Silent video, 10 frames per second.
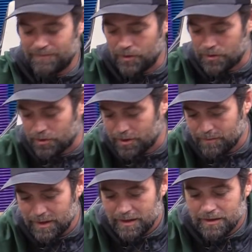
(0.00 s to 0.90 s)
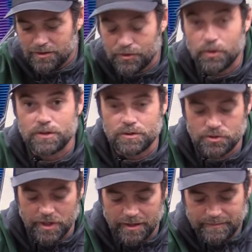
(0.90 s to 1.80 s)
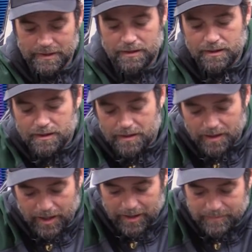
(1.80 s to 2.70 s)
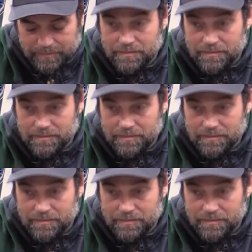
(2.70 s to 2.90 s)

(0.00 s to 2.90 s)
Folklore. Don't throw it into a tree. All right.